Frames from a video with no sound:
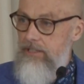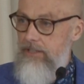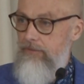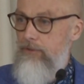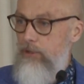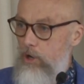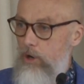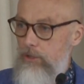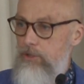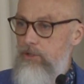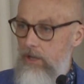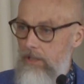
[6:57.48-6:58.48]
different
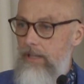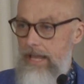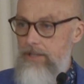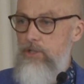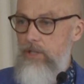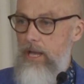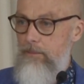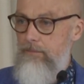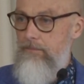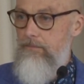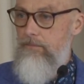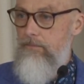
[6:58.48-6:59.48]
hostile landscape.
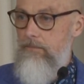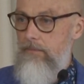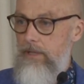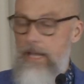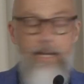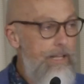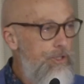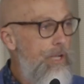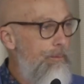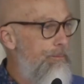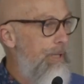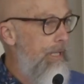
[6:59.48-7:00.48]
It ends
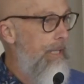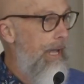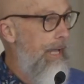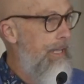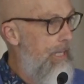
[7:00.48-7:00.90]
up being a